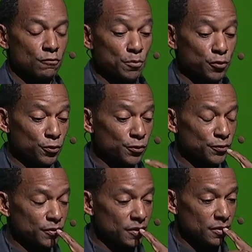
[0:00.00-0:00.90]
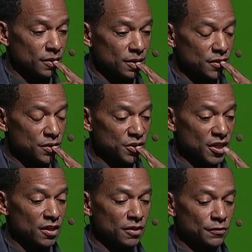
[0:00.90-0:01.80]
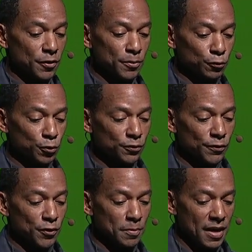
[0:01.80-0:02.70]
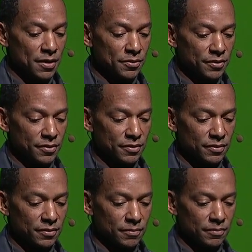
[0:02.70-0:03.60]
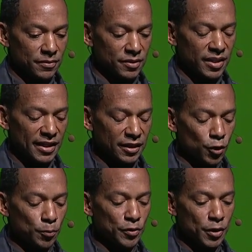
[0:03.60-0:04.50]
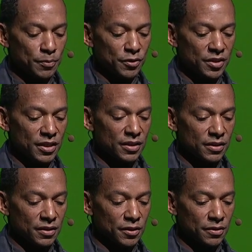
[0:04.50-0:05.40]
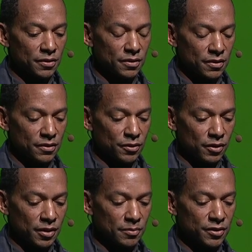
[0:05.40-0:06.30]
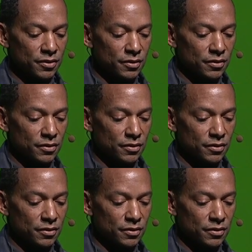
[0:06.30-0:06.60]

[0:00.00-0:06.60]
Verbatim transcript: Remove your tongue from the roof of your mouth. Slightly open up your teeth and your, your lips.